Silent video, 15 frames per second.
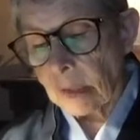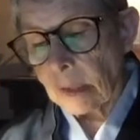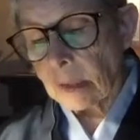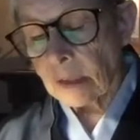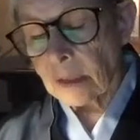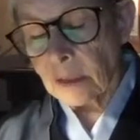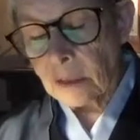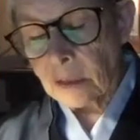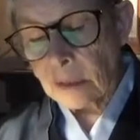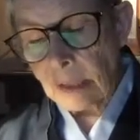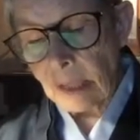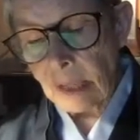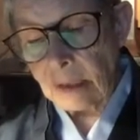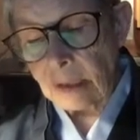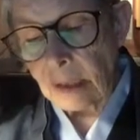Since
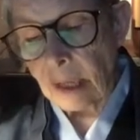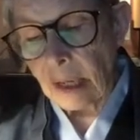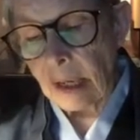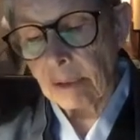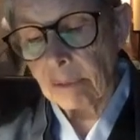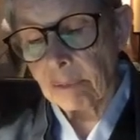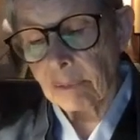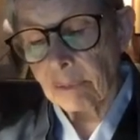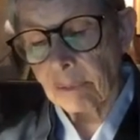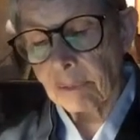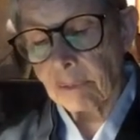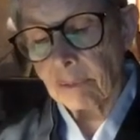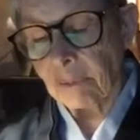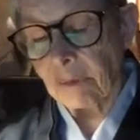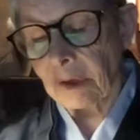that time,
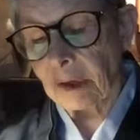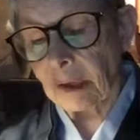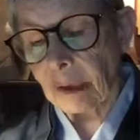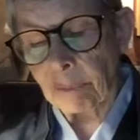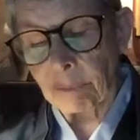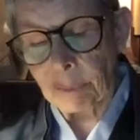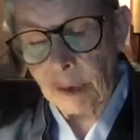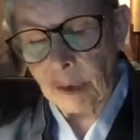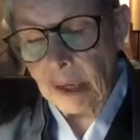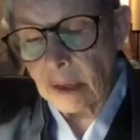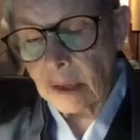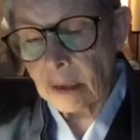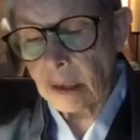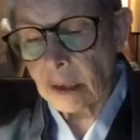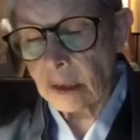a
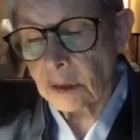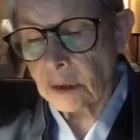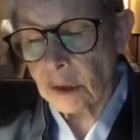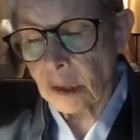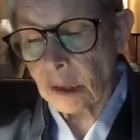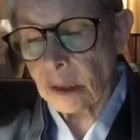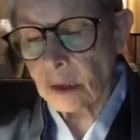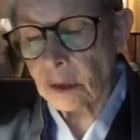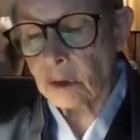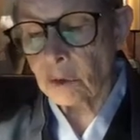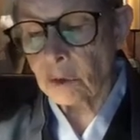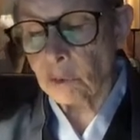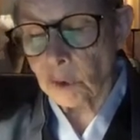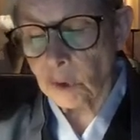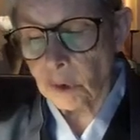bright and changed
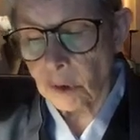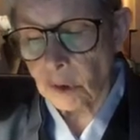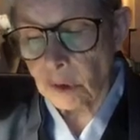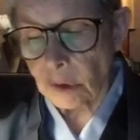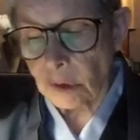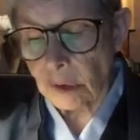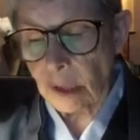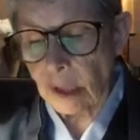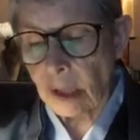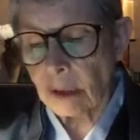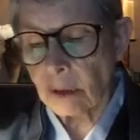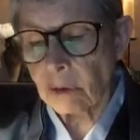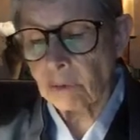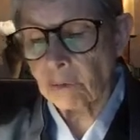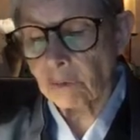world
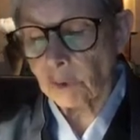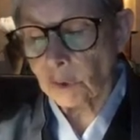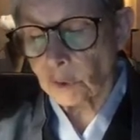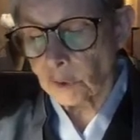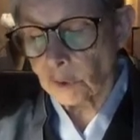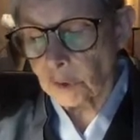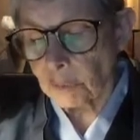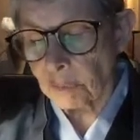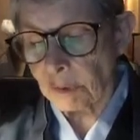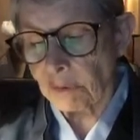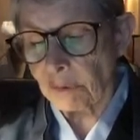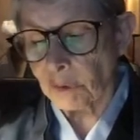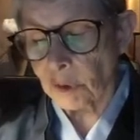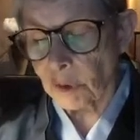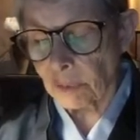unfolds
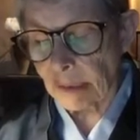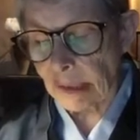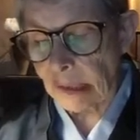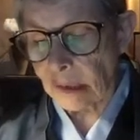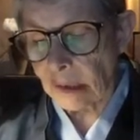before me.